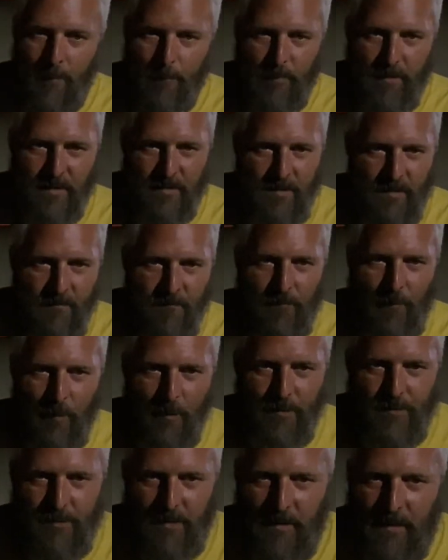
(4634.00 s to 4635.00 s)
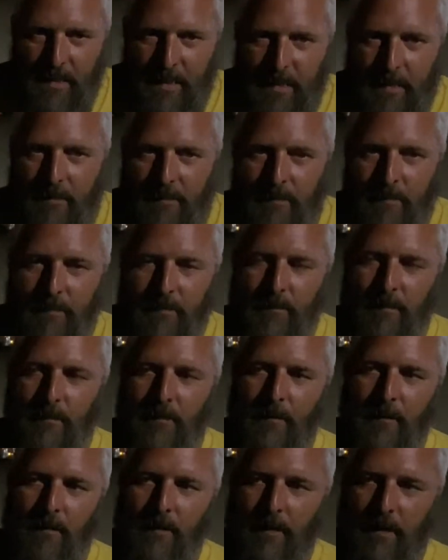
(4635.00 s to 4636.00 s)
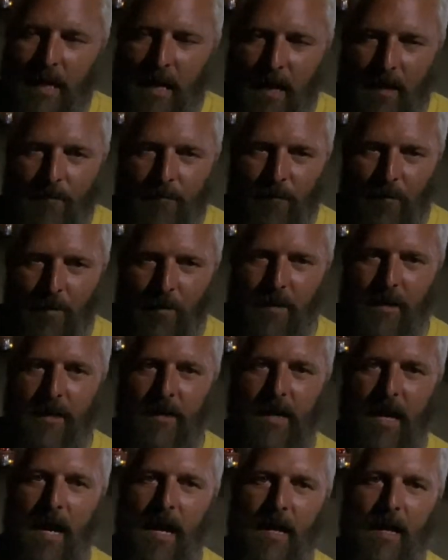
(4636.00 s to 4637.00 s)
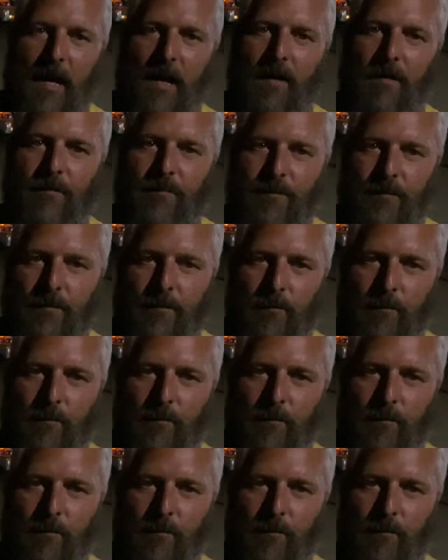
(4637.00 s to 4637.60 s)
Because unfortunately, California kind of